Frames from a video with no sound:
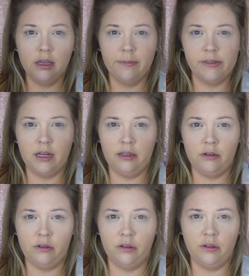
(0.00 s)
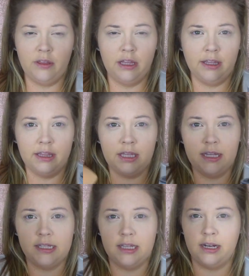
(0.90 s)
Comes in a little thing like
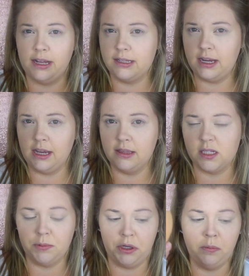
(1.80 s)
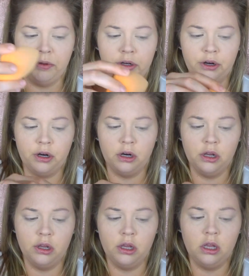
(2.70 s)
this, and I take this beauty blender
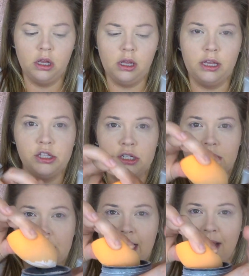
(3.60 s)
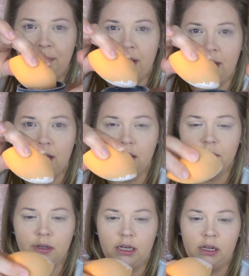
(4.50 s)
and just dab it
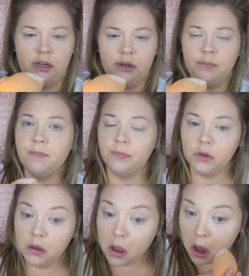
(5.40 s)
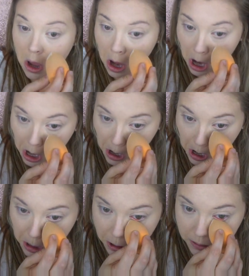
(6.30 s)
in here,
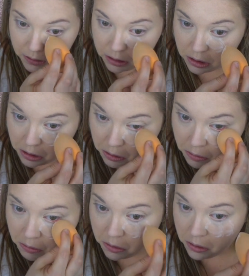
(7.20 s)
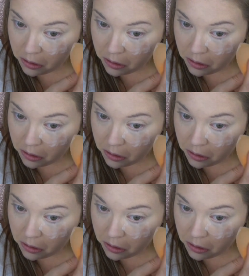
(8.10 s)
and then do